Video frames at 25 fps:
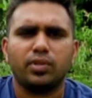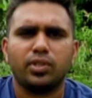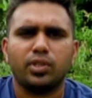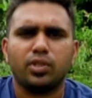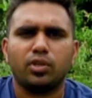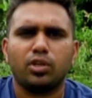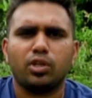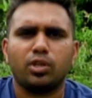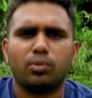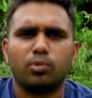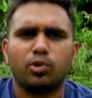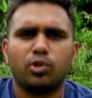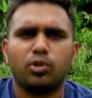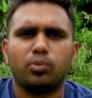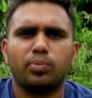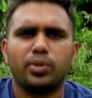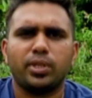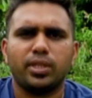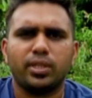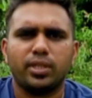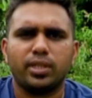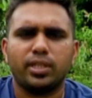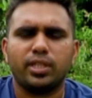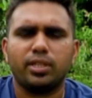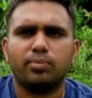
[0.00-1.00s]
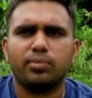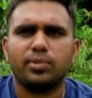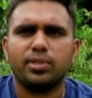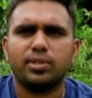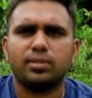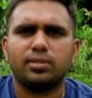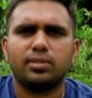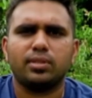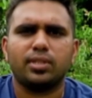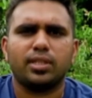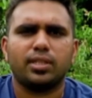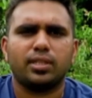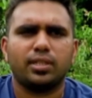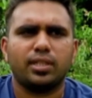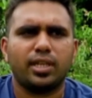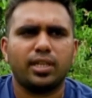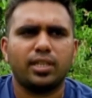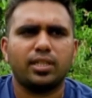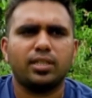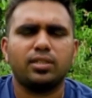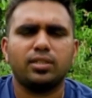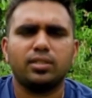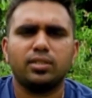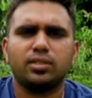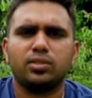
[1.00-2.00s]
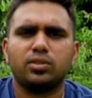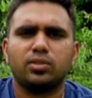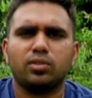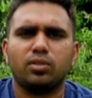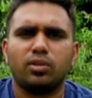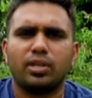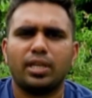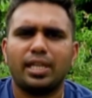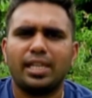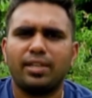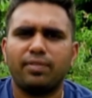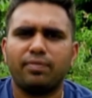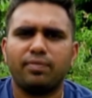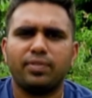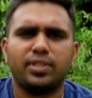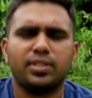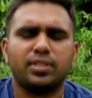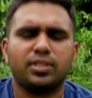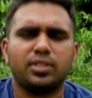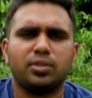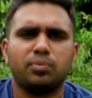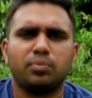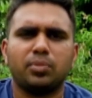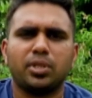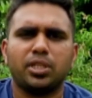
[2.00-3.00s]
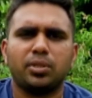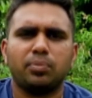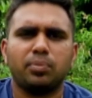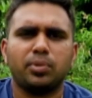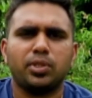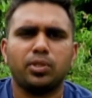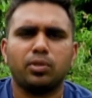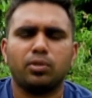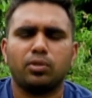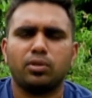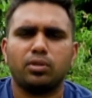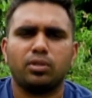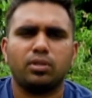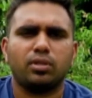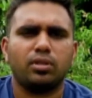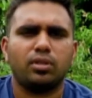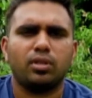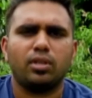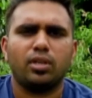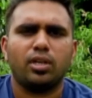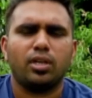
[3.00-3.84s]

We talk about bigger animals like tigers or elephants, it might be, or